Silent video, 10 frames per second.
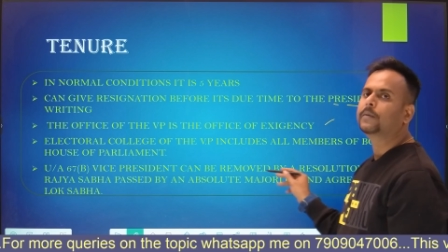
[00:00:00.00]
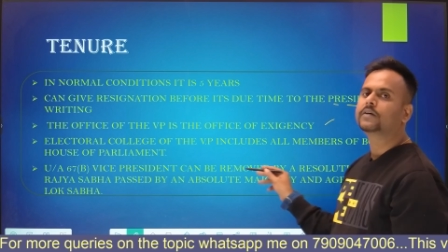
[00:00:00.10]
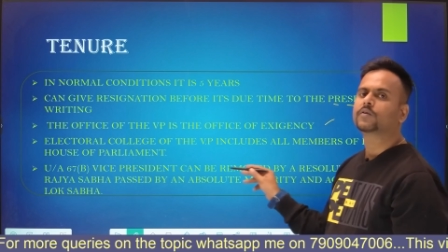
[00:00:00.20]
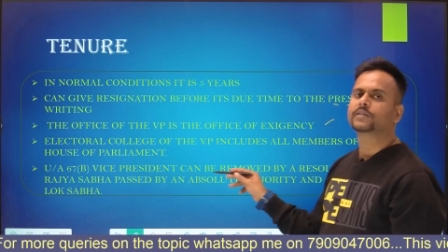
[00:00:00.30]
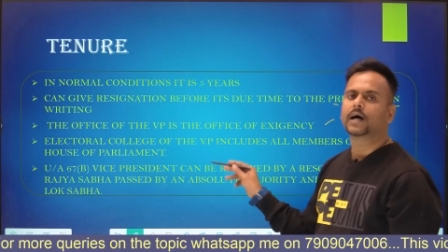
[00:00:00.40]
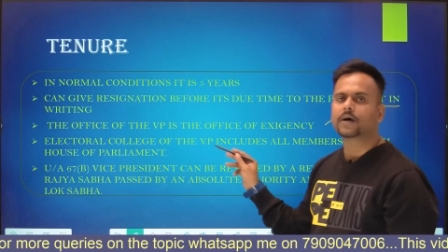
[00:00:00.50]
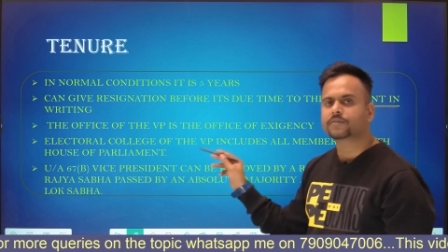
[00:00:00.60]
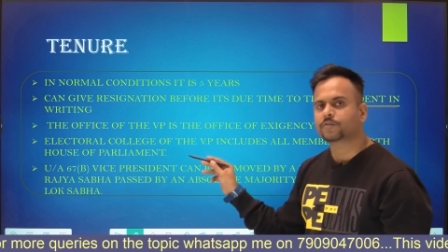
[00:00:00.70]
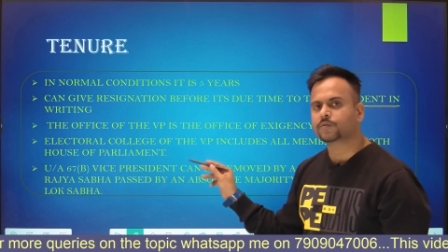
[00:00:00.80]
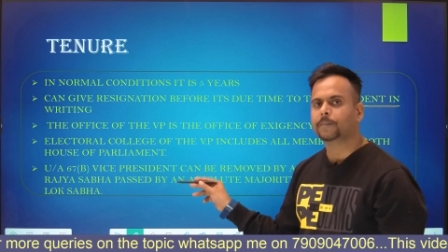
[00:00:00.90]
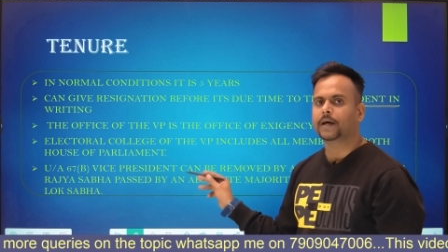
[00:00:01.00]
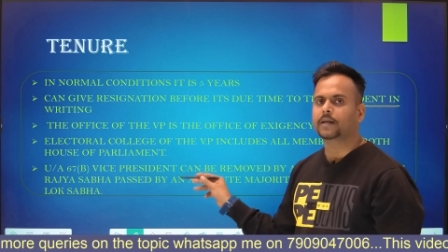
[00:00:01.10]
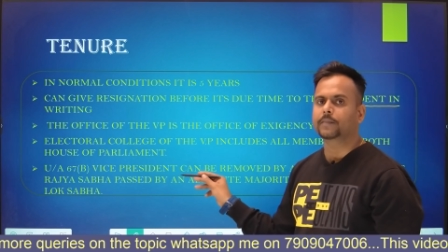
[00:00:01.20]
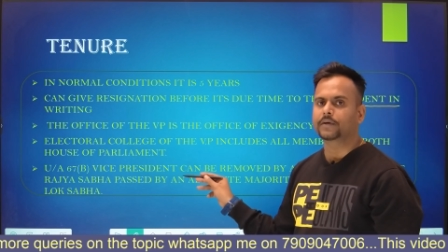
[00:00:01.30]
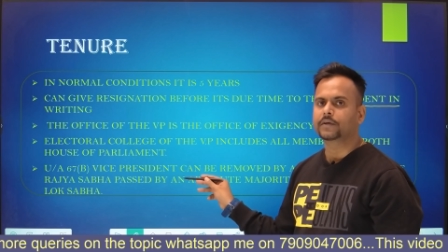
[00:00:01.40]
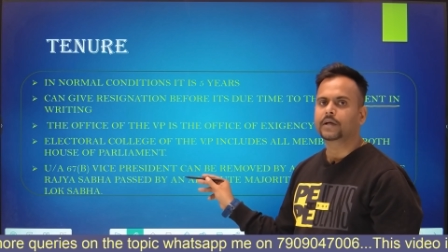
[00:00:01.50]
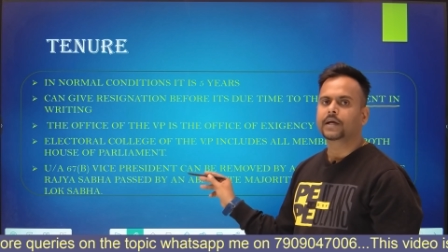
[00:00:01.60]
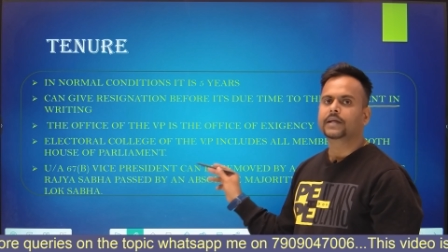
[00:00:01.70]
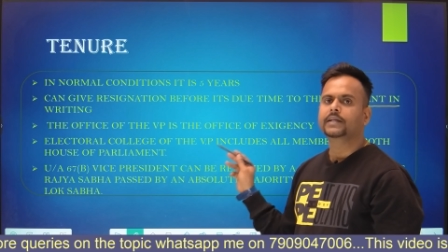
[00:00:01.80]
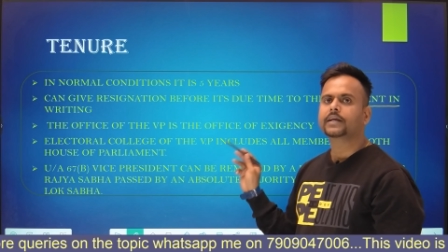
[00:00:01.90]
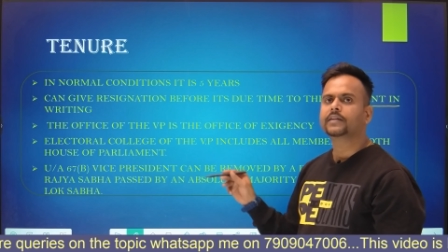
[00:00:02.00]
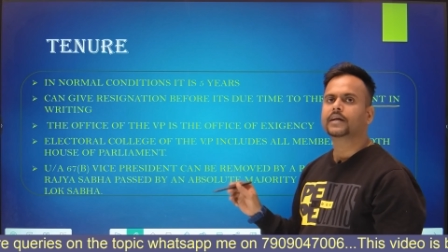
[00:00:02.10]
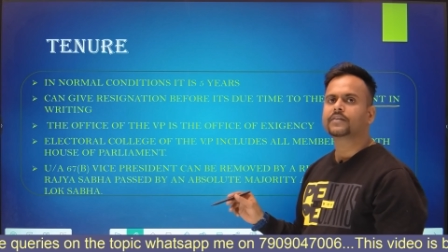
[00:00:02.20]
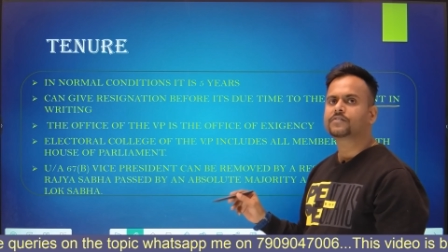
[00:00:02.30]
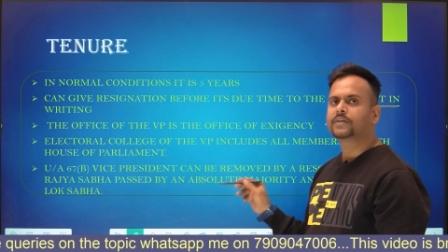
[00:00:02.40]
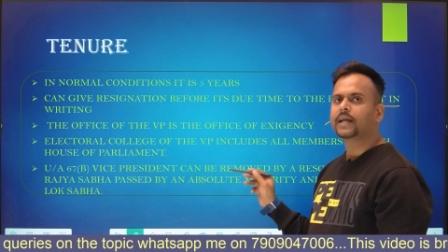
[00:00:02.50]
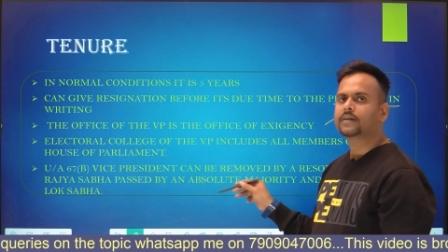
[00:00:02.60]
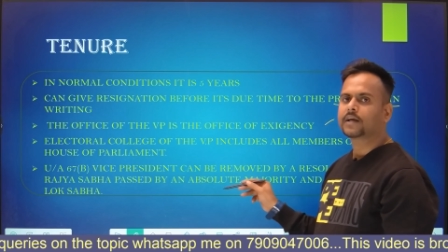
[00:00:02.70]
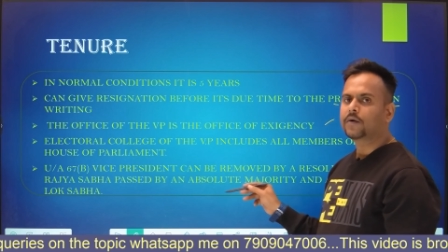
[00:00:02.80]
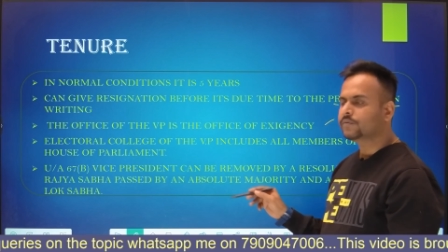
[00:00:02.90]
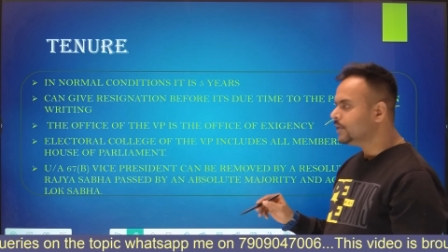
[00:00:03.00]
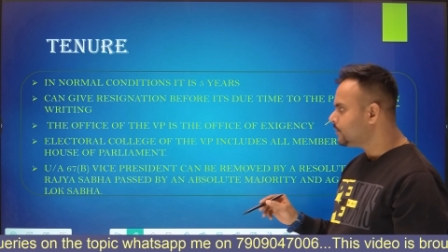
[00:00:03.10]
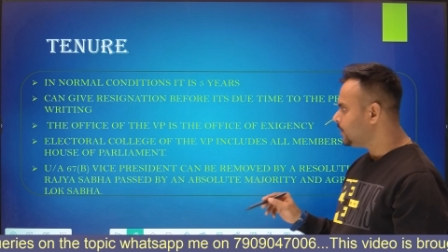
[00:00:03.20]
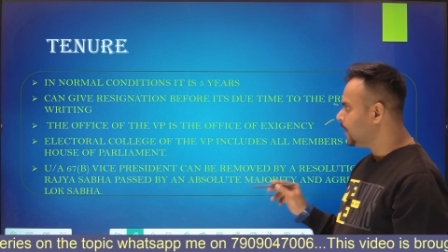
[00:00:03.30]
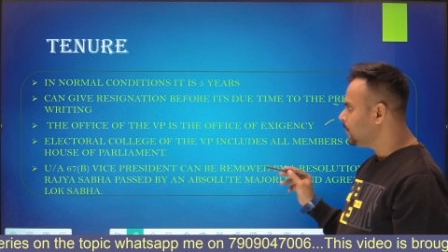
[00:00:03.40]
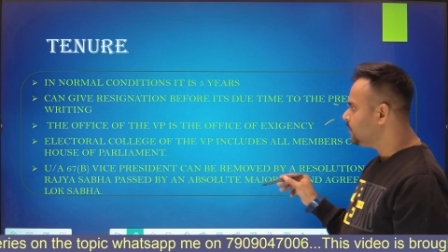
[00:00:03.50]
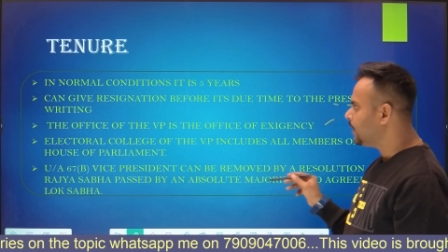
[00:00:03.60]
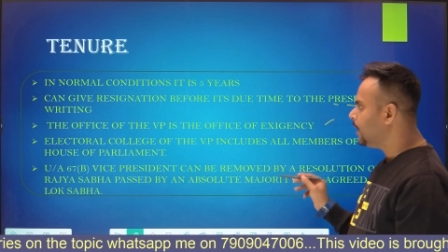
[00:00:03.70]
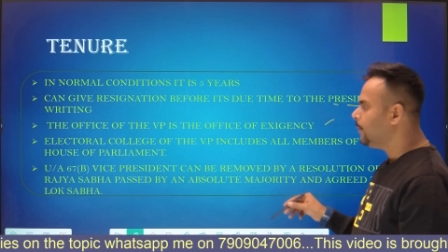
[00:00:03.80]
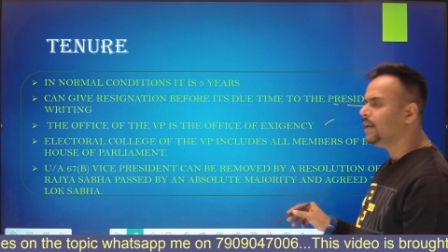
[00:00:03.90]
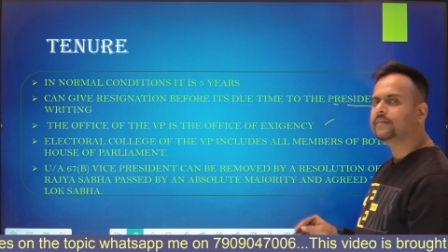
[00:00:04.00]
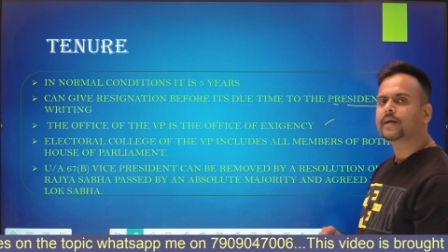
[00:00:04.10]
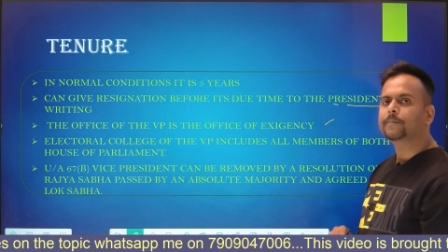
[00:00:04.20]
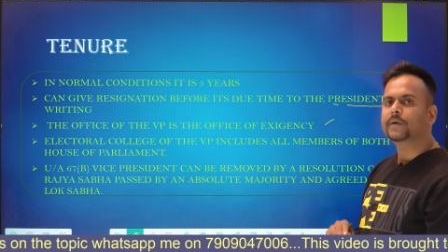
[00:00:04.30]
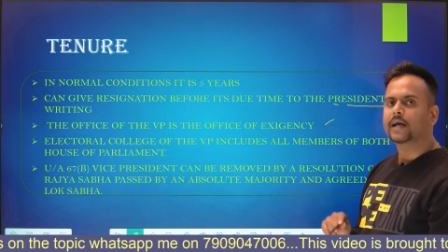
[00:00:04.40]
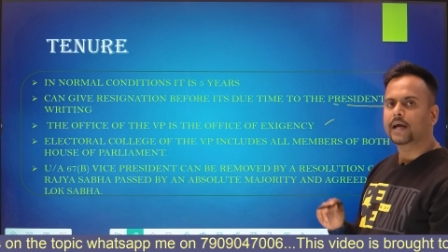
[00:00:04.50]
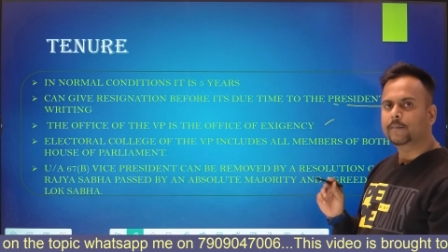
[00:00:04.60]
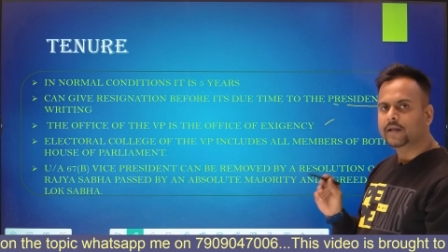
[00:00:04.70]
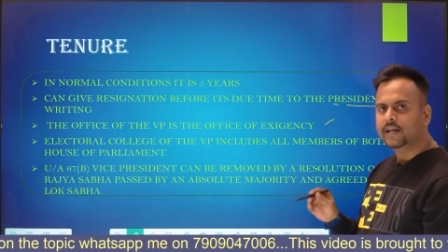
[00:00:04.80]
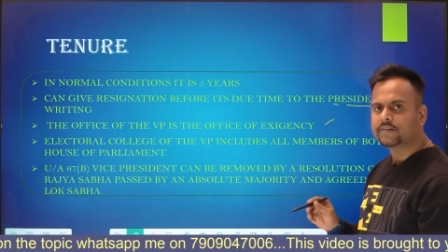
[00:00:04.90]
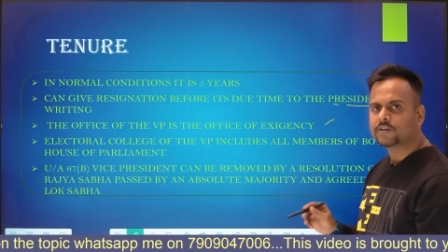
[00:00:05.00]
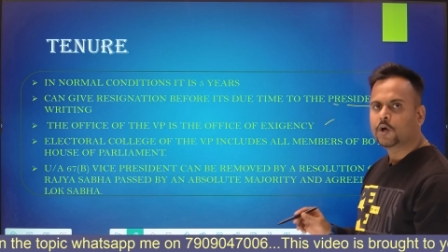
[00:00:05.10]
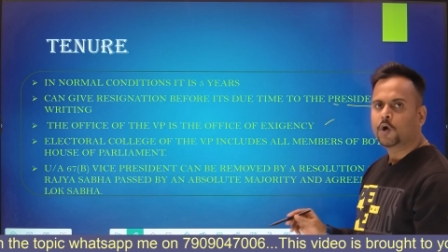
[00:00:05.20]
of the House of the Parliament. Here the state councils, that means the MLAs,